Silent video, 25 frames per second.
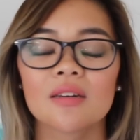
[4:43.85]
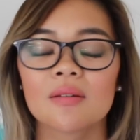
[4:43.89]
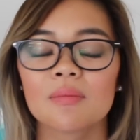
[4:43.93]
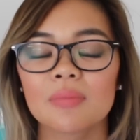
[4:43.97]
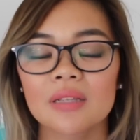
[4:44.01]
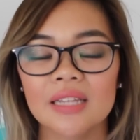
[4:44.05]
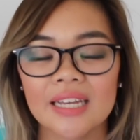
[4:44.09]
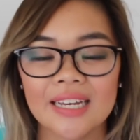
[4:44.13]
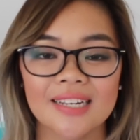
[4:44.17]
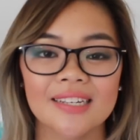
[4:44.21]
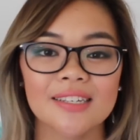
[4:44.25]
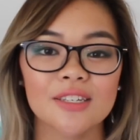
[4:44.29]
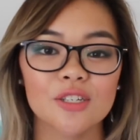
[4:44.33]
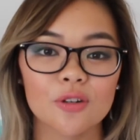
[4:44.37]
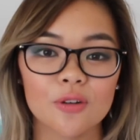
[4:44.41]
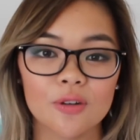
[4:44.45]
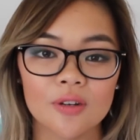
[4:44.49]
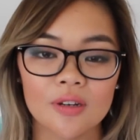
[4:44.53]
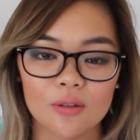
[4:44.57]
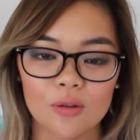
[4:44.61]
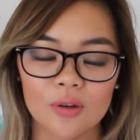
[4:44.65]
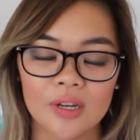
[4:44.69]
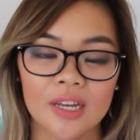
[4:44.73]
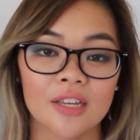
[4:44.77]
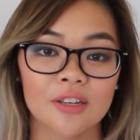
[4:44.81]
Please don't
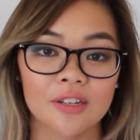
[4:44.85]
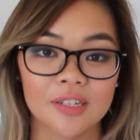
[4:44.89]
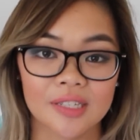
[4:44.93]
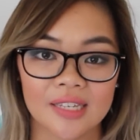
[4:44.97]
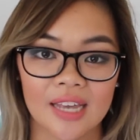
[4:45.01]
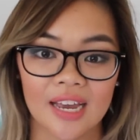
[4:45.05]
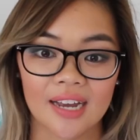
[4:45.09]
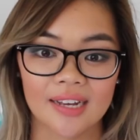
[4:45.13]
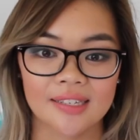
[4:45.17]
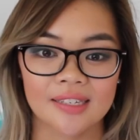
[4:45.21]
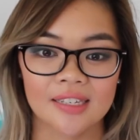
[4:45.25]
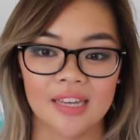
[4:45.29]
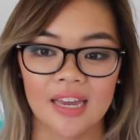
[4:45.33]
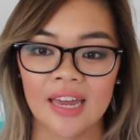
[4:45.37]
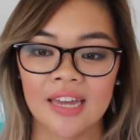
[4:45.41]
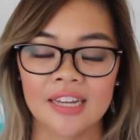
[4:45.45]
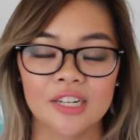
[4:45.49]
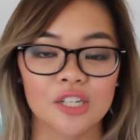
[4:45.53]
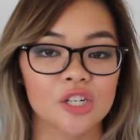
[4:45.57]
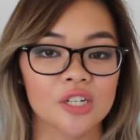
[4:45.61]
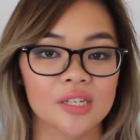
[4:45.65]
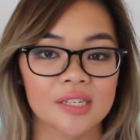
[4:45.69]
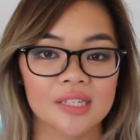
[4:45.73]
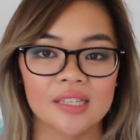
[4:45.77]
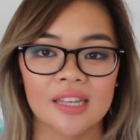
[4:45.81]
look at your sacks and
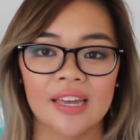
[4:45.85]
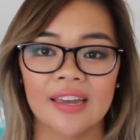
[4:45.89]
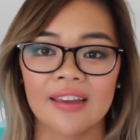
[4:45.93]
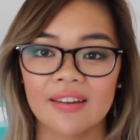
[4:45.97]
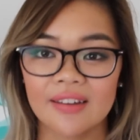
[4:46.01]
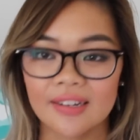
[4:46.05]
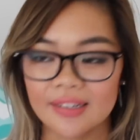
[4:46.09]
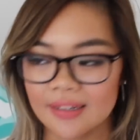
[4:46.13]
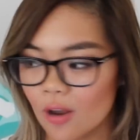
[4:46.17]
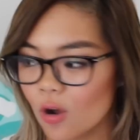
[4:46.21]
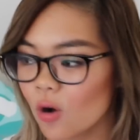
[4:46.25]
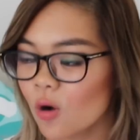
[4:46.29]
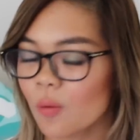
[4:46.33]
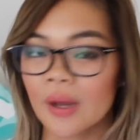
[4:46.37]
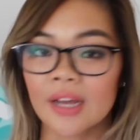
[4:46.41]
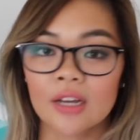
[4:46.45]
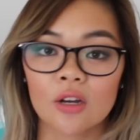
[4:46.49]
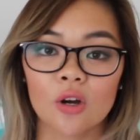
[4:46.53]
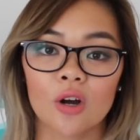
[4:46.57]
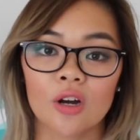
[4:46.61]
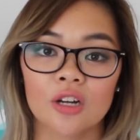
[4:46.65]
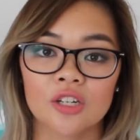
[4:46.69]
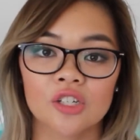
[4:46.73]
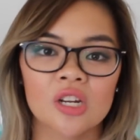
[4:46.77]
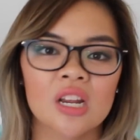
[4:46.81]
just think, oh my
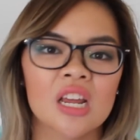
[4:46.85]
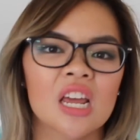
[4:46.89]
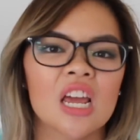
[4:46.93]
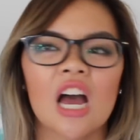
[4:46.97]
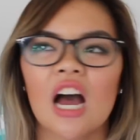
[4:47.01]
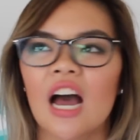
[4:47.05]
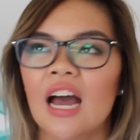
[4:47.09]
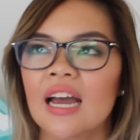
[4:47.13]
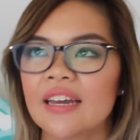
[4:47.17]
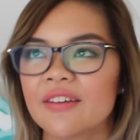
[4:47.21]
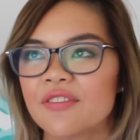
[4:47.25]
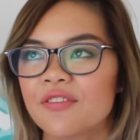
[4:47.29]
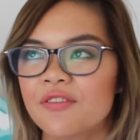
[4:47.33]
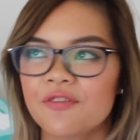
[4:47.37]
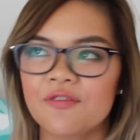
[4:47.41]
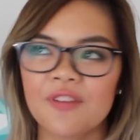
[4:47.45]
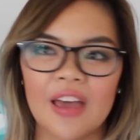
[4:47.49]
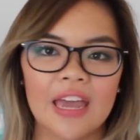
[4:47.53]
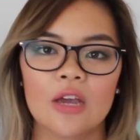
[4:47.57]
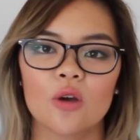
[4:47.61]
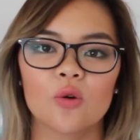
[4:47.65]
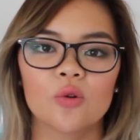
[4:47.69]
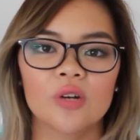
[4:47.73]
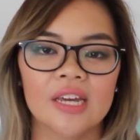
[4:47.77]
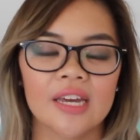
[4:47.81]
gosh, I have
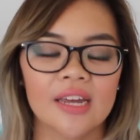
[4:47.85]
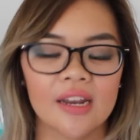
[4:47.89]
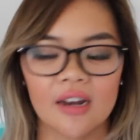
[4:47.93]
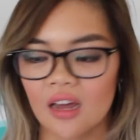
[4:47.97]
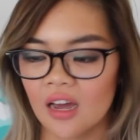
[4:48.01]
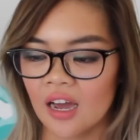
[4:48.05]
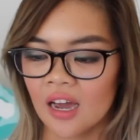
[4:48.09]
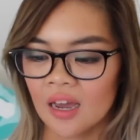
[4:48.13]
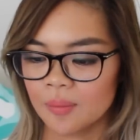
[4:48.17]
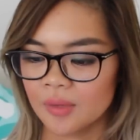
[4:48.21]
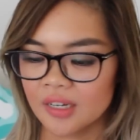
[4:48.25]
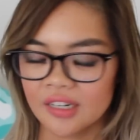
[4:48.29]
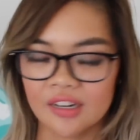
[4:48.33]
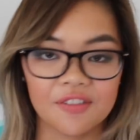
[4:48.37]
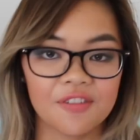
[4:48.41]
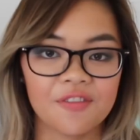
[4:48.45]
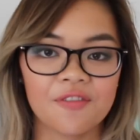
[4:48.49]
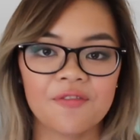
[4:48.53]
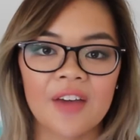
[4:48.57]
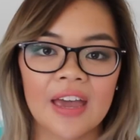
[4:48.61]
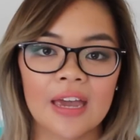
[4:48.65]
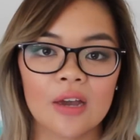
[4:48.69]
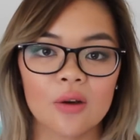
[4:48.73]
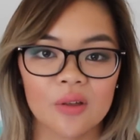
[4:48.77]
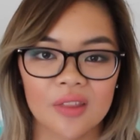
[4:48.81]
failed it. I'm gonna
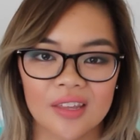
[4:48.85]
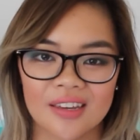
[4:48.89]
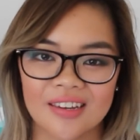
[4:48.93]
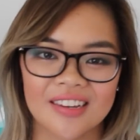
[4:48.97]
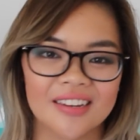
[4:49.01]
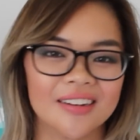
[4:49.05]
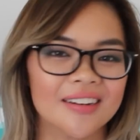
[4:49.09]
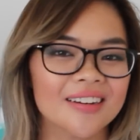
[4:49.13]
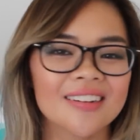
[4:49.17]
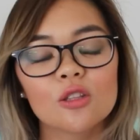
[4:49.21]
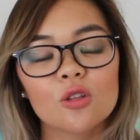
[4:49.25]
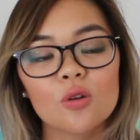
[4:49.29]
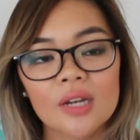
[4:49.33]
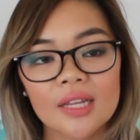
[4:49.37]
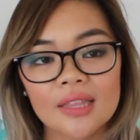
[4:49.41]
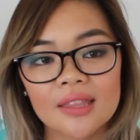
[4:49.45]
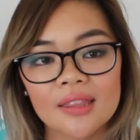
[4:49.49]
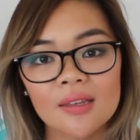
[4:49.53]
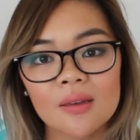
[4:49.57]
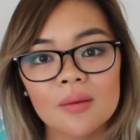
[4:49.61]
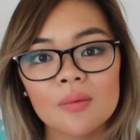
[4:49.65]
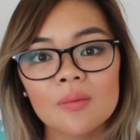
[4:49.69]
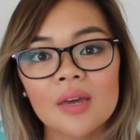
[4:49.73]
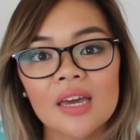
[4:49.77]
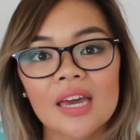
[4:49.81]
fail the year. Look at
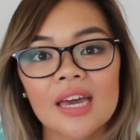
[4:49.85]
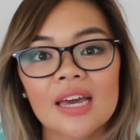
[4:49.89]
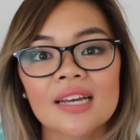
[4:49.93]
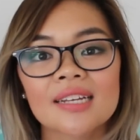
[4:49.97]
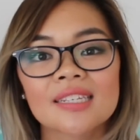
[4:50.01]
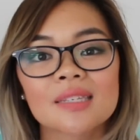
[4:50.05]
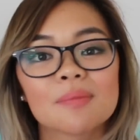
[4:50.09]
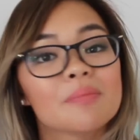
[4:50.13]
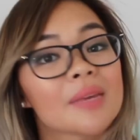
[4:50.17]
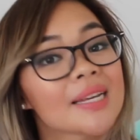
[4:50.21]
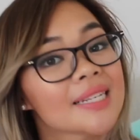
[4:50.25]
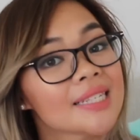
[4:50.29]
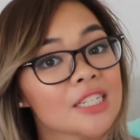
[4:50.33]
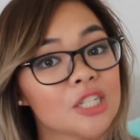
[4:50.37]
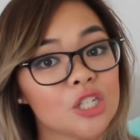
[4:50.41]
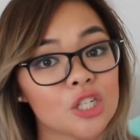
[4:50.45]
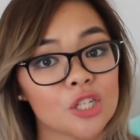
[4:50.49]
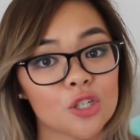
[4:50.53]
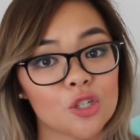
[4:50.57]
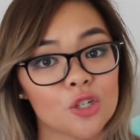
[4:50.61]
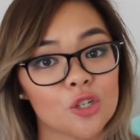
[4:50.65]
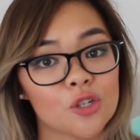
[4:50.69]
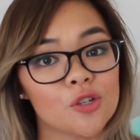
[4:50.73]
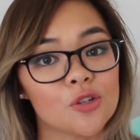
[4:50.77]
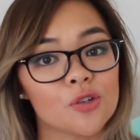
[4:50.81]
them as messages
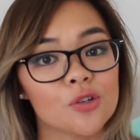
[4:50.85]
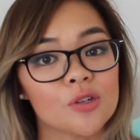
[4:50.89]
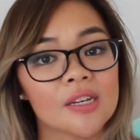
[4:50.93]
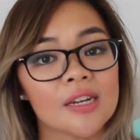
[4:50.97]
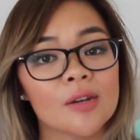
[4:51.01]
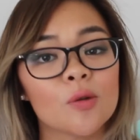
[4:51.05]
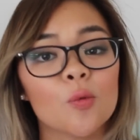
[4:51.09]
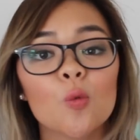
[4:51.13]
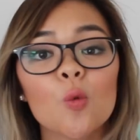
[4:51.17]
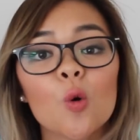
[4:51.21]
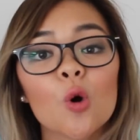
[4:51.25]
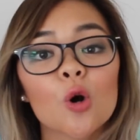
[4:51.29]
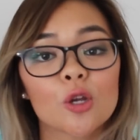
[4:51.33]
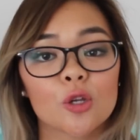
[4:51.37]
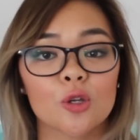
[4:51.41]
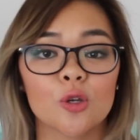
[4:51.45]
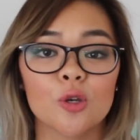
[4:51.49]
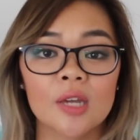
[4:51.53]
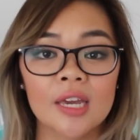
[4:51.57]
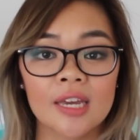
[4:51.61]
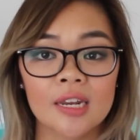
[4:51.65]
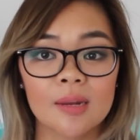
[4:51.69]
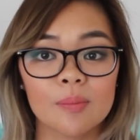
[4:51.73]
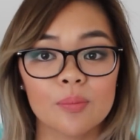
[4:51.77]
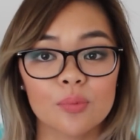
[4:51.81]
to you in what you
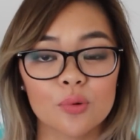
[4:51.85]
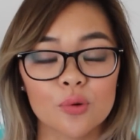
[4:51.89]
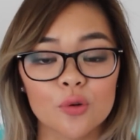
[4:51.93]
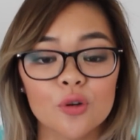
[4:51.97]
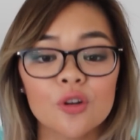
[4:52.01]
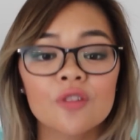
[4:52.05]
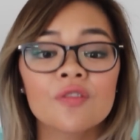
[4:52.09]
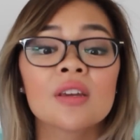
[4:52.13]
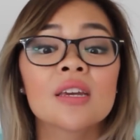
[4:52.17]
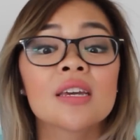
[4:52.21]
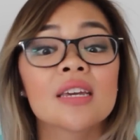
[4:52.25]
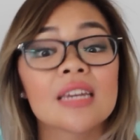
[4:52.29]
can improve.